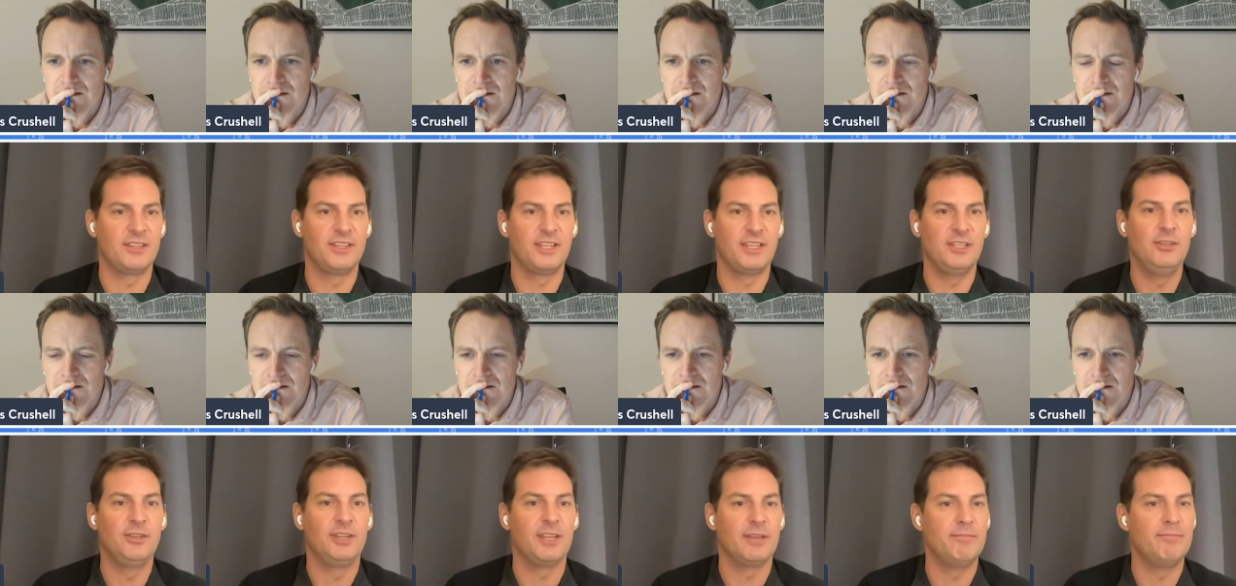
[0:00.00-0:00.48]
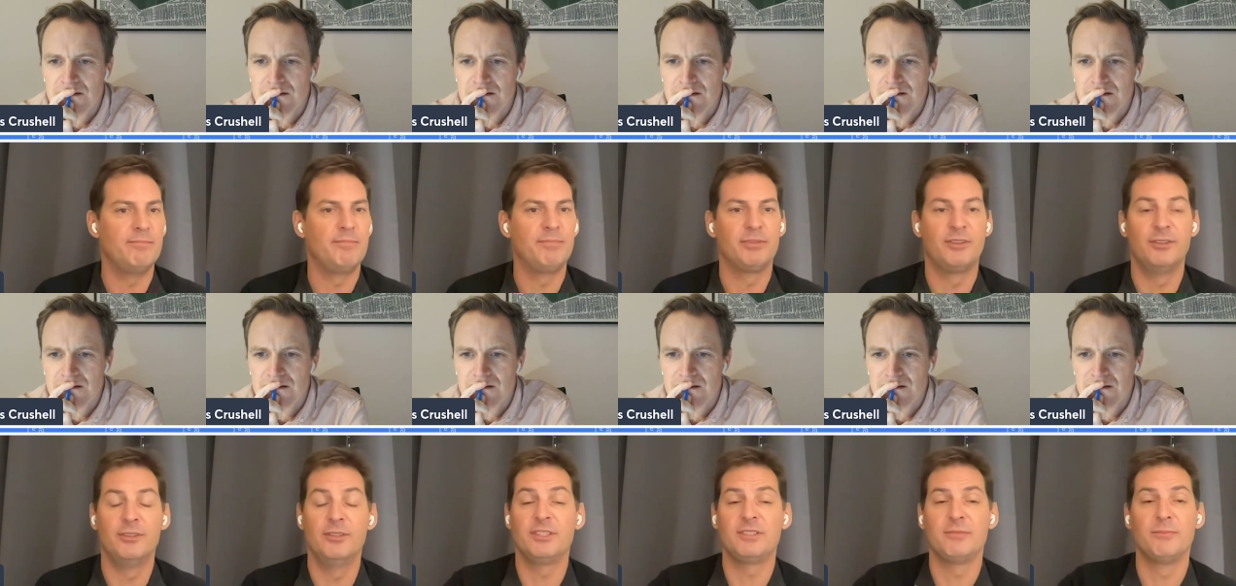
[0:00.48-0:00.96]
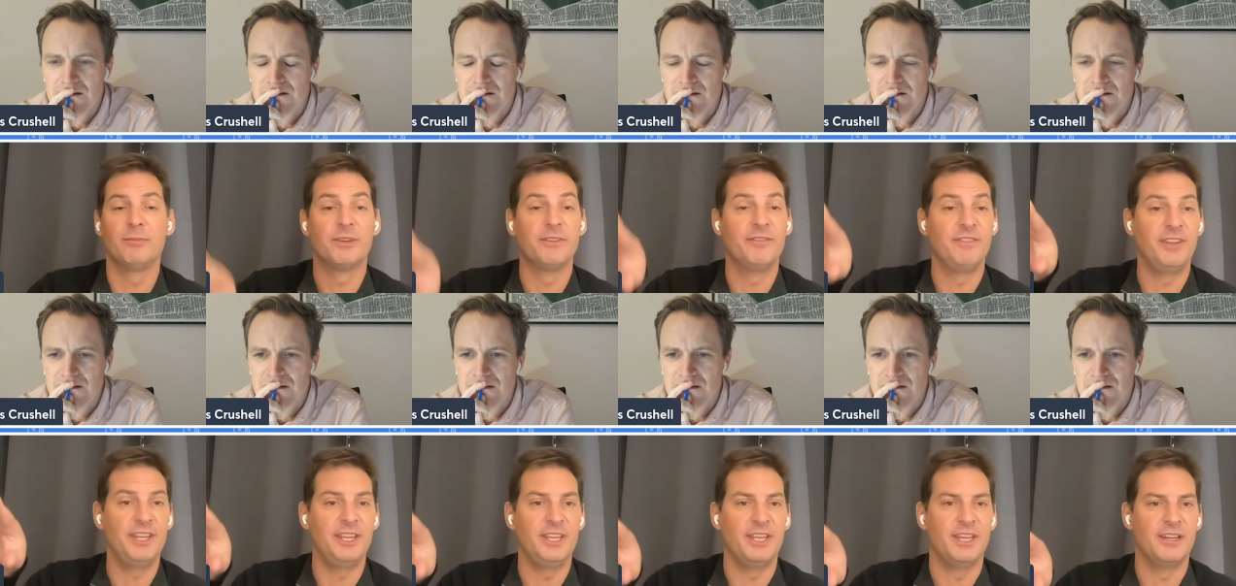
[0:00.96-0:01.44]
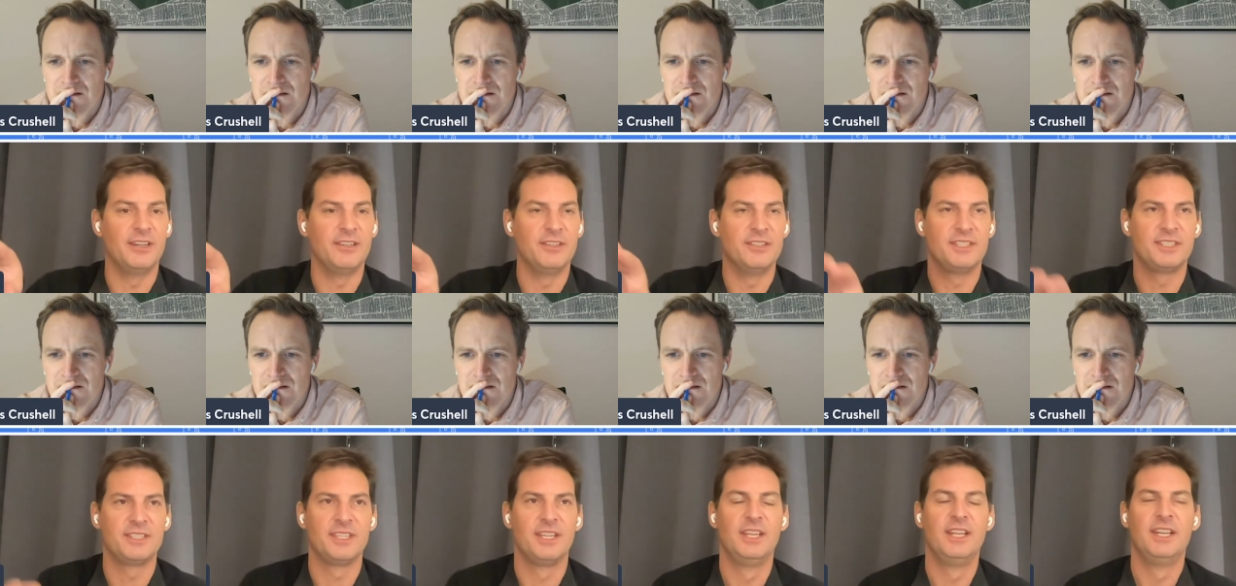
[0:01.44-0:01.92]
Speaker 1: so that you can produce more
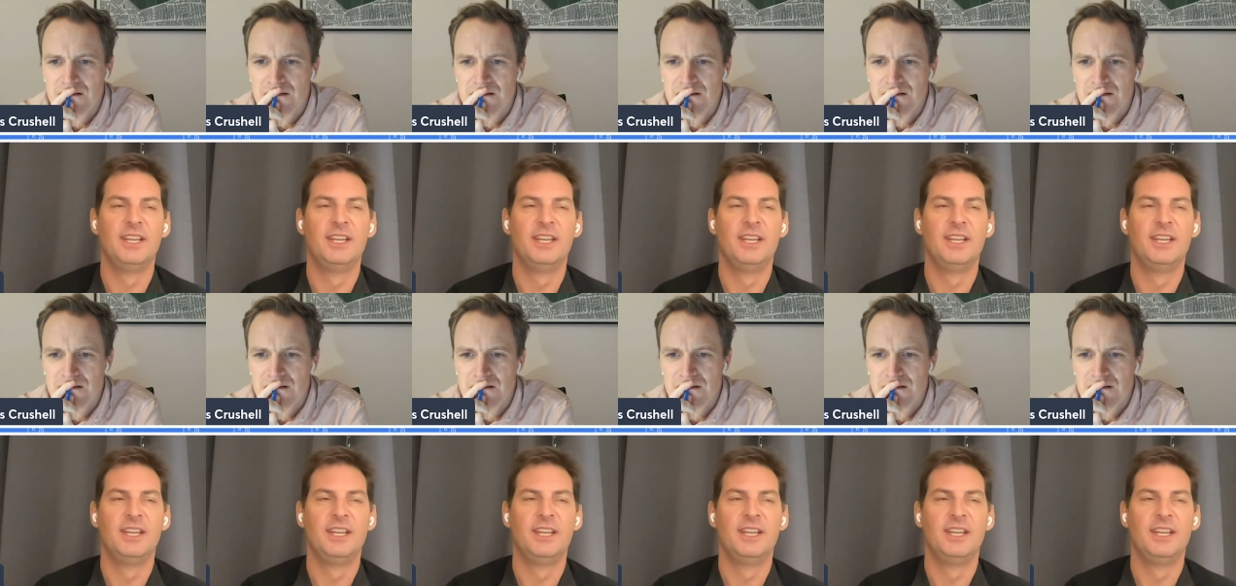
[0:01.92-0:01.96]
videos.